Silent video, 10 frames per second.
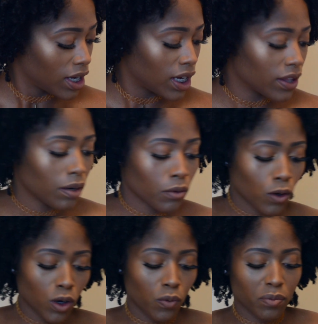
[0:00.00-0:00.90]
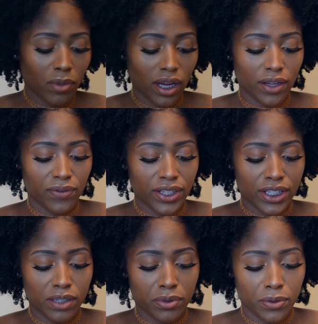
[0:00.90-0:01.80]
And then I'm going with my
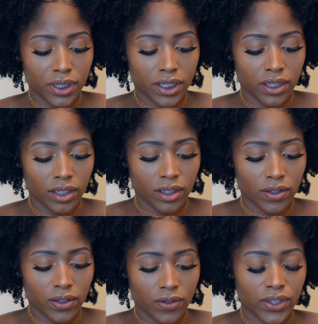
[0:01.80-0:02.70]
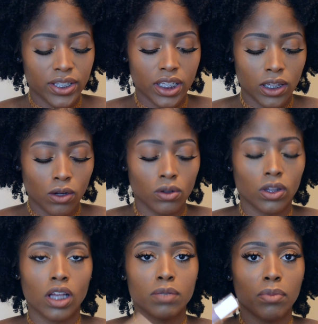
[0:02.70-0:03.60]
Fenty Beauty Fenty Glow
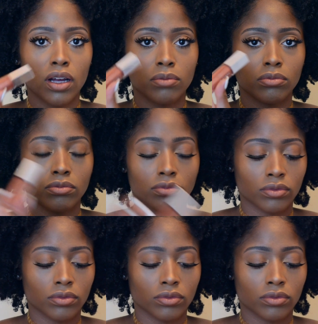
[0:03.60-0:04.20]
Gloss Bomb.